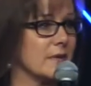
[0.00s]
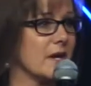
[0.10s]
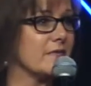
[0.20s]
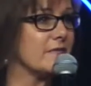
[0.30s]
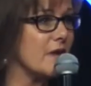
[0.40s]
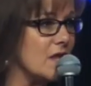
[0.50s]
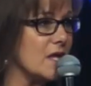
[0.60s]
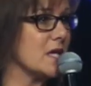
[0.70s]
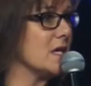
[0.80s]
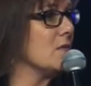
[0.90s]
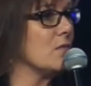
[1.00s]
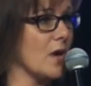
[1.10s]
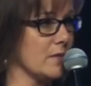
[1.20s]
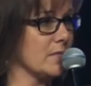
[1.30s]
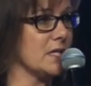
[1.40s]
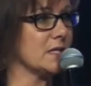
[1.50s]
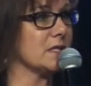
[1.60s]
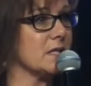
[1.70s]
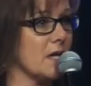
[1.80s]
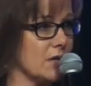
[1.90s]
But I felt like he wanted me
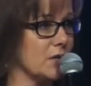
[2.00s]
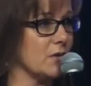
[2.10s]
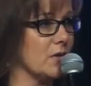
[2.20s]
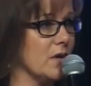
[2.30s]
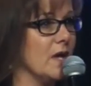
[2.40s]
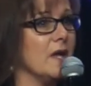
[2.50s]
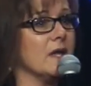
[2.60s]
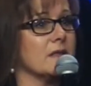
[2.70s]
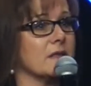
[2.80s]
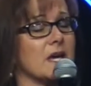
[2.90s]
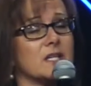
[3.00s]
to tell you that